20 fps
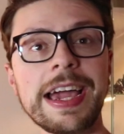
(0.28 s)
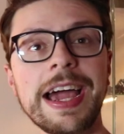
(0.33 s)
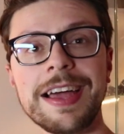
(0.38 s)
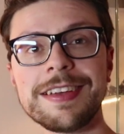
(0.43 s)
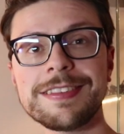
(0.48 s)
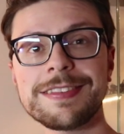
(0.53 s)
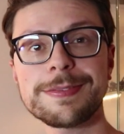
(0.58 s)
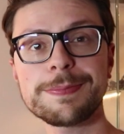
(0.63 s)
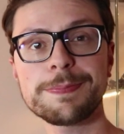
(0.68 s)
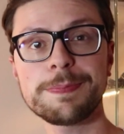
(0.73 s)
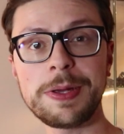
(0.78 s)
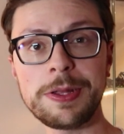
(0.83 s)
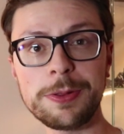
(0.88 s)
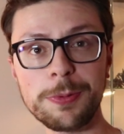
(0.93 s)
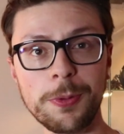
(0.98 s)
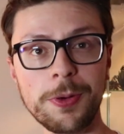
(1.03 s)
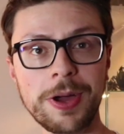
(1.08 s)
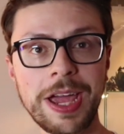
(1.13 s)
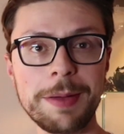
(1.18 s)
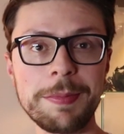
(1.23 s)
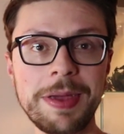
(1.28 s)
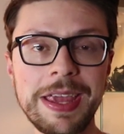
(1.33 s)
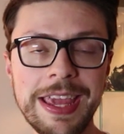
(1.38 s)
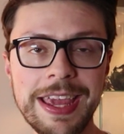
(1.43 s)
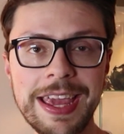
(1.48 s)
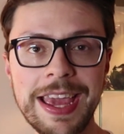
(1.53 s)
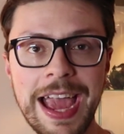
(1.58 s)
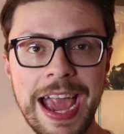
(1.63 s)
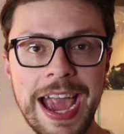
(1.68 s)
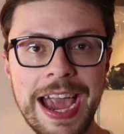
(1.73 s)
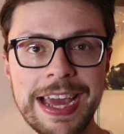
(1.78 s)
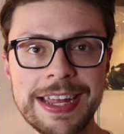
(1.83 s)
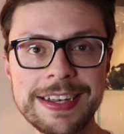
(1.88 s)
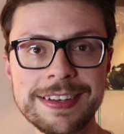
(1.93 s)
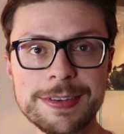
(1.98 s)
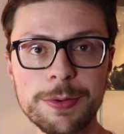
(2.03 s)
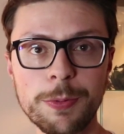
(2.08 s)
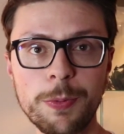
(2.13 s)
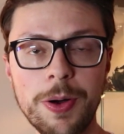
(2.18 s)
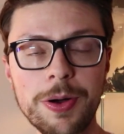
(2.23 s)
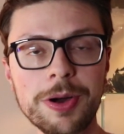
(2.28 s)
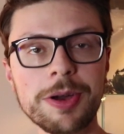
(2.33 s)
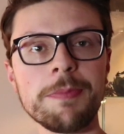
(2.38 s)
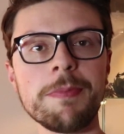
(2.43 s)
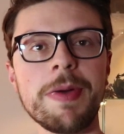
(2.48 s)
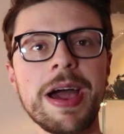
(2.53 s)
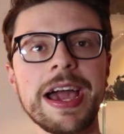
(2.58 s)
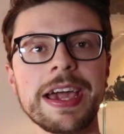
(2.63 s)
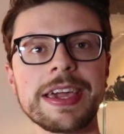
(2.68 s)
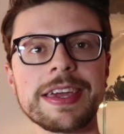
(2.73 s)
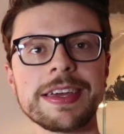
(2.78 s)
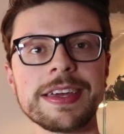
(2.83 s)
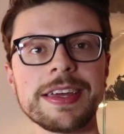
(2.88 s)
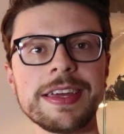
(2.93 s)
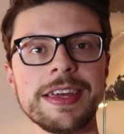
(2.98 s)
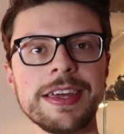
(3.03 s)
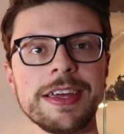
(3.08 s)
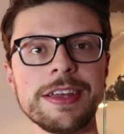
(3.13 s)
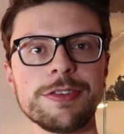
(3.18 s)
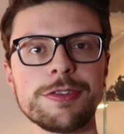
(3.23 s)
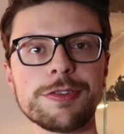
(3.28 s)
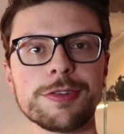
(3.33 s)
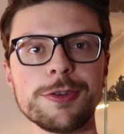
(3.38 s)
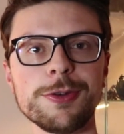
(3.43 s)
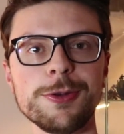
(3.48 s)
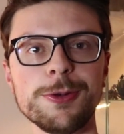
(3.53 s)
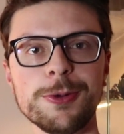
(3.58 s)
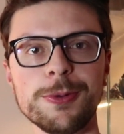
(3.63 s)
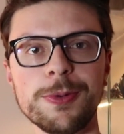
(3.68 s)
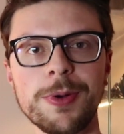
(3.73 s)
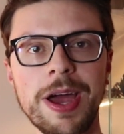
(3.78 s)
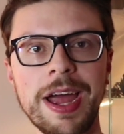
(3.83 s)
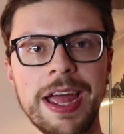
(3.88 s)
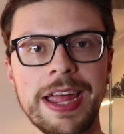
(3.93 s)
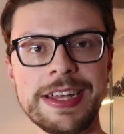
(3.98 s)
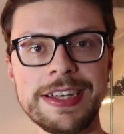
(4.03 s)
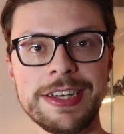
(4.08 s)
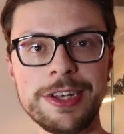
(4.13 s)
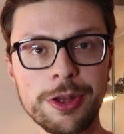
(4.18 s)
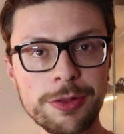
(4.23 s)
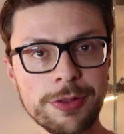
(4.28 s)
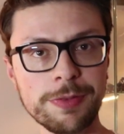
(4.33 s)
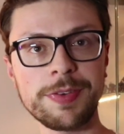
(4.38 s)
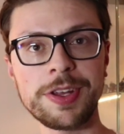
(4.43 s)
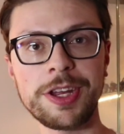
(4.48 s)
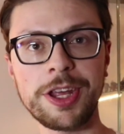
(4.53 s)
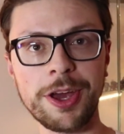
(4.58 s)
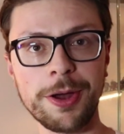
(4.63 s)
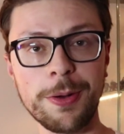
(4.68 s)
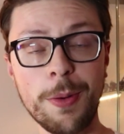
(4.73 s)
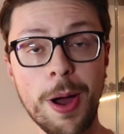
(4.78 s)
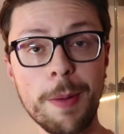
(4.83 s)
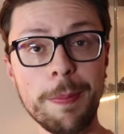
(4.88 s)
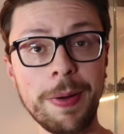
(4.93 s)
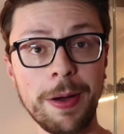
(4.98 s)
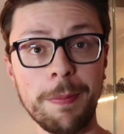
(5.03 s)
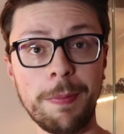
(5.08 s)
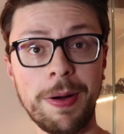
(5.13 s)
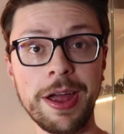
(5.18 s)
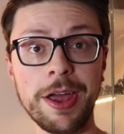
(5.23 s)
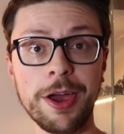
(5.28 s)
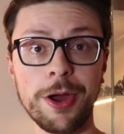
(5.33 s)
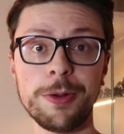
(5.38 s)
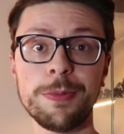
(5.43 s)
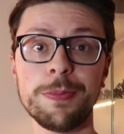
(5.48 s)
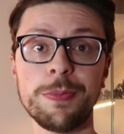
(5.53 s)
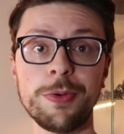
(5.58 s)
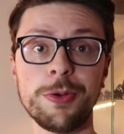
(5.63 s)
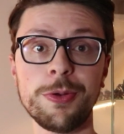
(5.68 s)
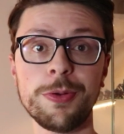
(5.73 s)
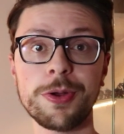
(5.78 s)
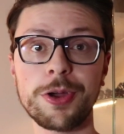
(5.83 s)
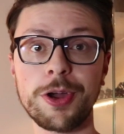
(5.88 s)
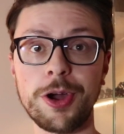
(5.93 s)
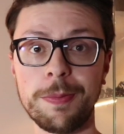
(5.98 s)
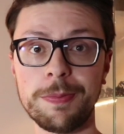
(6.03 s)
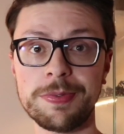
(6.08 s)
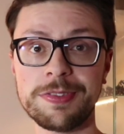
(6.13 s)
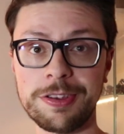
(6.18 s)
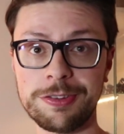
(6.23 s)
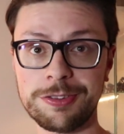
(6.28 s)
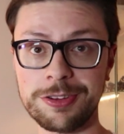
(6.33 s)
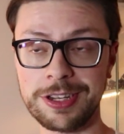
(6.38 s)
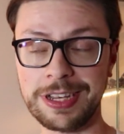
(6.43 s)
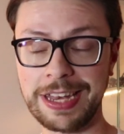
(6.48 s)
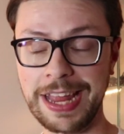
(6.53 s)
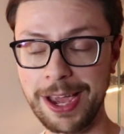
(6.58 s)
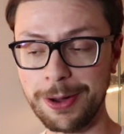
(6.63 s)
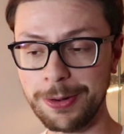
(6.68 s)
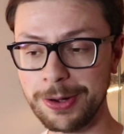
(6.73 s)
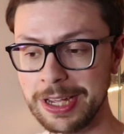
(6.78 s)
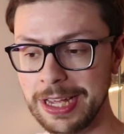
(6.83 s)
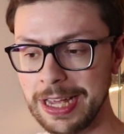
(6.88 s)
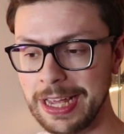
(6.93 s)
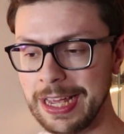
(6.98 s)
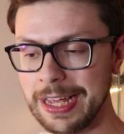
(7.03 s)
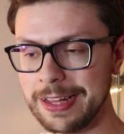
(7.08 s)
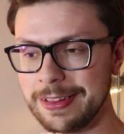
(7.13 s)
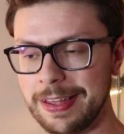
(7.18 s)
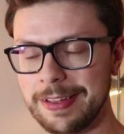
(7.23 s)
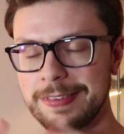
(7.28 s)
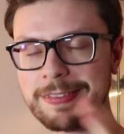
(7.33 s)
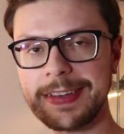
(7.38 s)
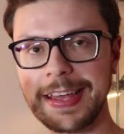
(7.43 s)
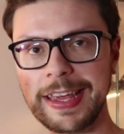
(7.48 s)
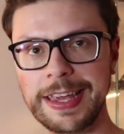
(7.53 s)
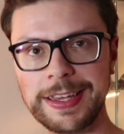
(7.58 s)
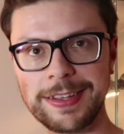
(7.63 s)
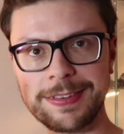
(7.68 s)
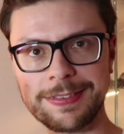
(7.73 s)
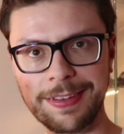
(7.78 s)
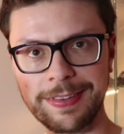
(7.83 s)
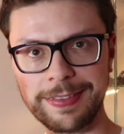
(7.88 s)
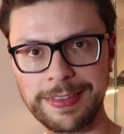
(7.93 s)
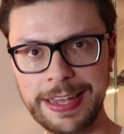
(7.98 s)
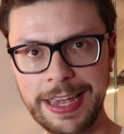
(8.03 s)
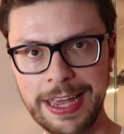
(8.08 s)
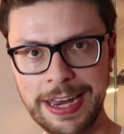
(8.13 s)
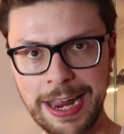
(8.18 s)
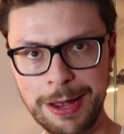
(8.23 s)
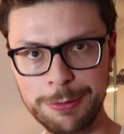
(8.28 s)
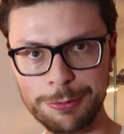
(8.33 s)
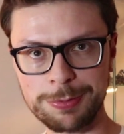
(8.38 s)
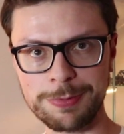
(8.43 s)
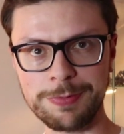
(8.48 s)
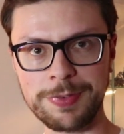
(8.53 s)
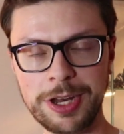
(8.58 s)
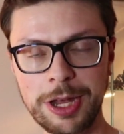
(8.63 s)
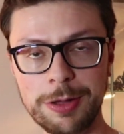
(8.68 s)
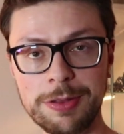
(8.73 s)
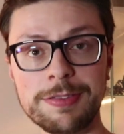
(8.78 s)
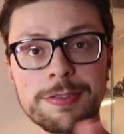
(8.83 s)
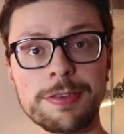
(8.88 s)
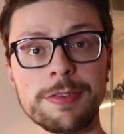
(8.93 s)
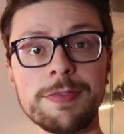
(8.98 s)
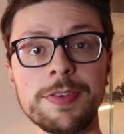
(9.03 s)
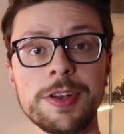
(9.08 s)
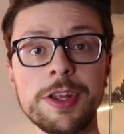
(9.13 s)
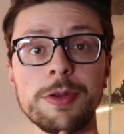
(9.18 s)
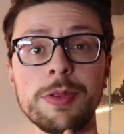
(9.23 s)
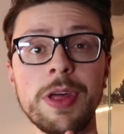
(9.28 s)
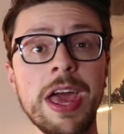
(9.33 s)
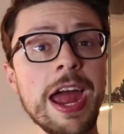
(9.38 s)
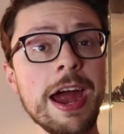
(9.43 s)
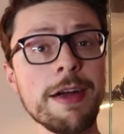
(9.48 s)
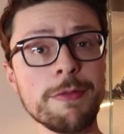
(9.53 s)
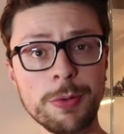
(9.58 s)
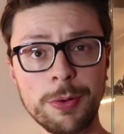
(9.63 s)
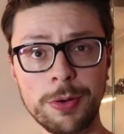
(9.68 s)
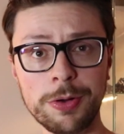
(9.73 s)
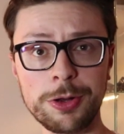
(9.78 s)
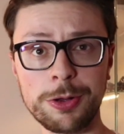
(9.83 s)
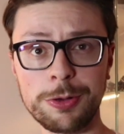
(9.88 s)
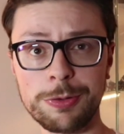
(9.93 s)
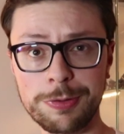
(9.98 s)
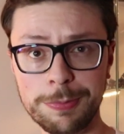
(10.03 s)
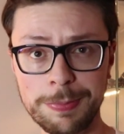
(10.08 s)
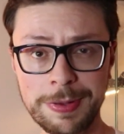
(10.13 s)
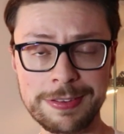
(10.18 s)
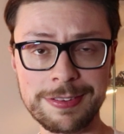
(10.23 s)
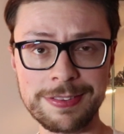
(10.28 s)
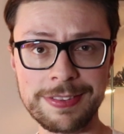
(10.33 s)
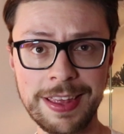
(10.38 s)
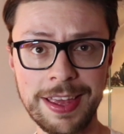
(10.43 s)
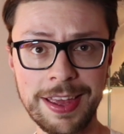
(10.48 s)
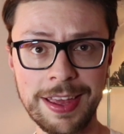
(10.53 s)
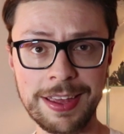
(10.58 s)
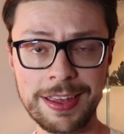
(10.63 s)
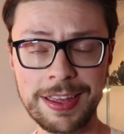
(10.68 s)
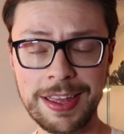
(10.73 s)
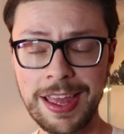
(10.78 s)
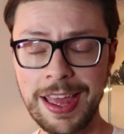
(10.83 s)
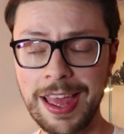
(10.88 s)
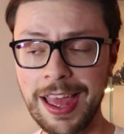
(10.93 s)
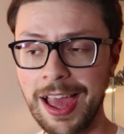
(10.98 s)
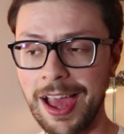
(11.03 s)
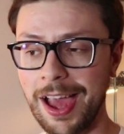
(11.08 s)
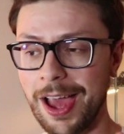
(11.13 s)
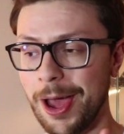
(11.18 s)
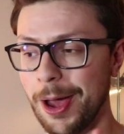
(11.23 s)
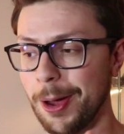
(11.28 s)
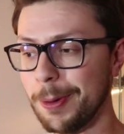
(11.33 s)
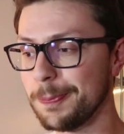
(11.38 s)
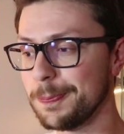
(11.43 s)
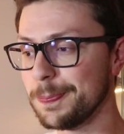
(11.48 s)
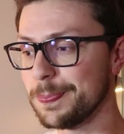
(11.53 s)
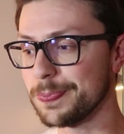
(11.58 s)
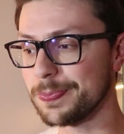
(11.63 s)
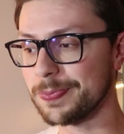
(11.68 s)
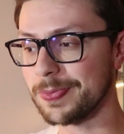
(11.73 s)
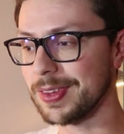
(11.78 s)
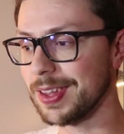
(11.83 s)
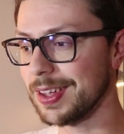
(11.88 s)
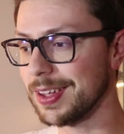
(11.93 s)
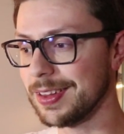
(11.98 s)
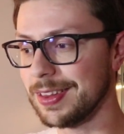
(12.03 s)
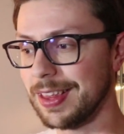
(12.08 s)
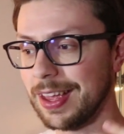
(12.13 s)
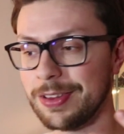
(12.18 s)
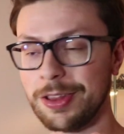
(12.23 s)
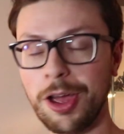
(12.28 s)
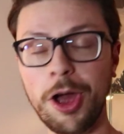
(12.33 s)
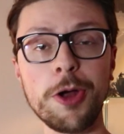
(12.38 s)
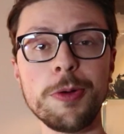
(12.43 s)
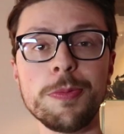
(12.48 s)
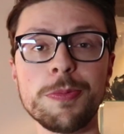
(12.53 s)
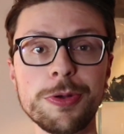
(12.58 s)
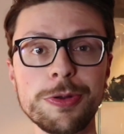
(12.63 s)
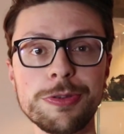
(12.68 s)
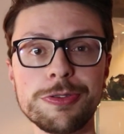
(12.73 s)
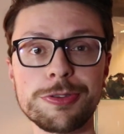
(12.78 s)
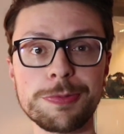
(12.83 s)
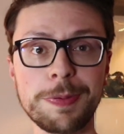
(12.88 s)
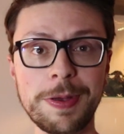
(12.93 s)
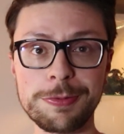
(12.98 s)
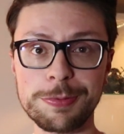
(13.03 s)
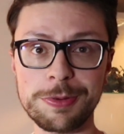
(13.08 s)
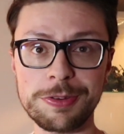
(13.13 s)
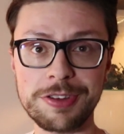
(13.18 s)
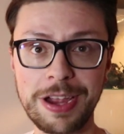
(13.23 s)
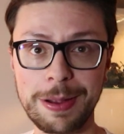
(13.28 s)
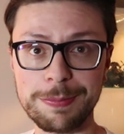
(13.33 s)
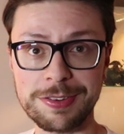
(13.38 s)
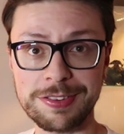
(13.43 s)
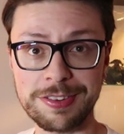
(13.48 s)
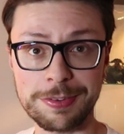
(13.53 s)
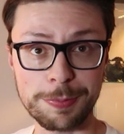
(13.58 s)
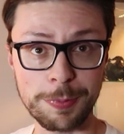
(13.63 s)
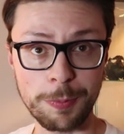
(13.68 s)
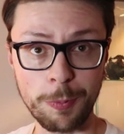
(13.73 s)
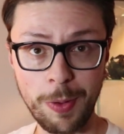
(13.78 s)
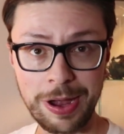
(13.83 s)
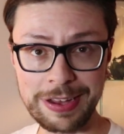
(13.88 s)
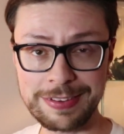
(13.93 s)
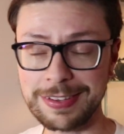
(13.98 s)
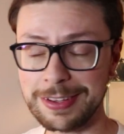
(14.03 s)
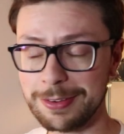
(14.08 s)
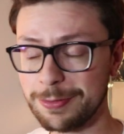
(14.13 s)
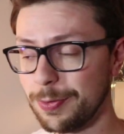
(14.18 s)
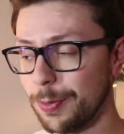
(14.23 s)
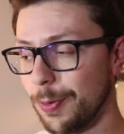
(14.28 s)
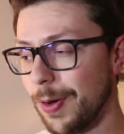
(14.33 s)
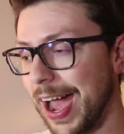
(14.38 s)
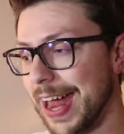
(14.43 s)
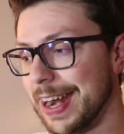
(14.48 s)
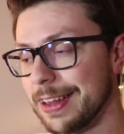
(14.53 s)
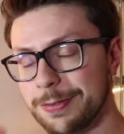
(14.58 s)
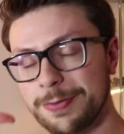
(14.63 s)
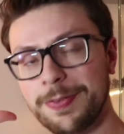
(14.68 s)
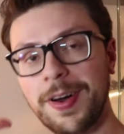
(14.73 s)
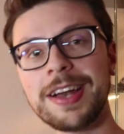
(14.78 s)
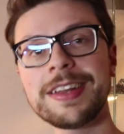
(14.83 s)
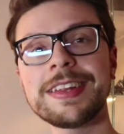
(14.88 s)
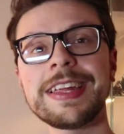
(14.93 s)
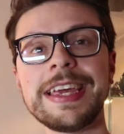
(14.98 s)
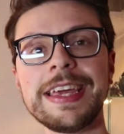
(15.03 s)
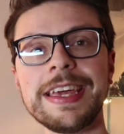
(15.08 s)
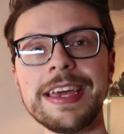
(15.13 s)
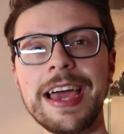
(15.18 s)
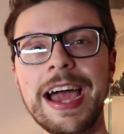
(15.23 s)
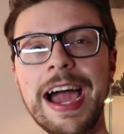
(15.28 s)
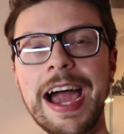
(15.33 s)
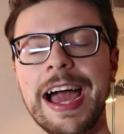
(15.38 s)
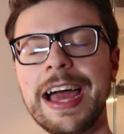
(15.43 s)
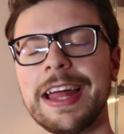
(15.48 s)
guys, Pete the Wargamer here, and welcome back to another video about my homebrew competition. Now, this is the announcement video. This is the video that everyone who submitted their homebrew Space Marine chapters has been waiting for, and it's finally here.